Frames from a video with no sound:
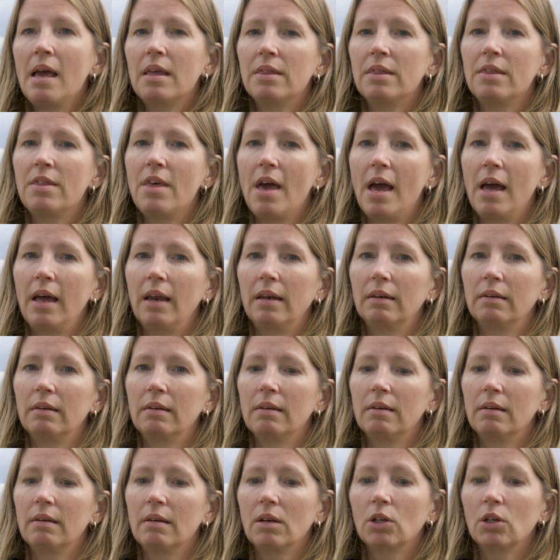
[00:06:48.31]

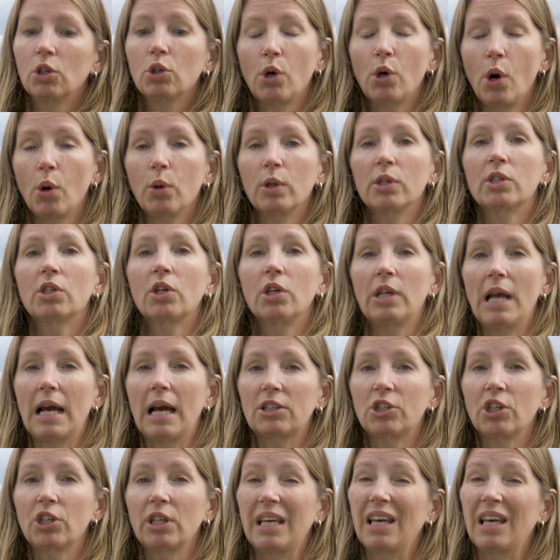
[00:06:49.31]
then growers could
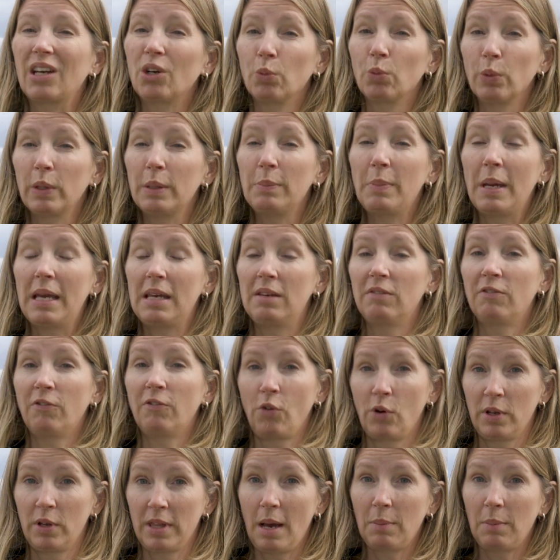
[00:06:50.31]
actually get a rebate
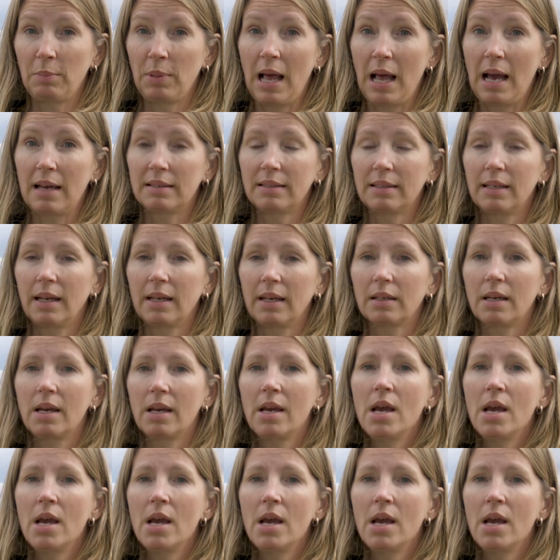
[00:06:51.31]
for that plastic.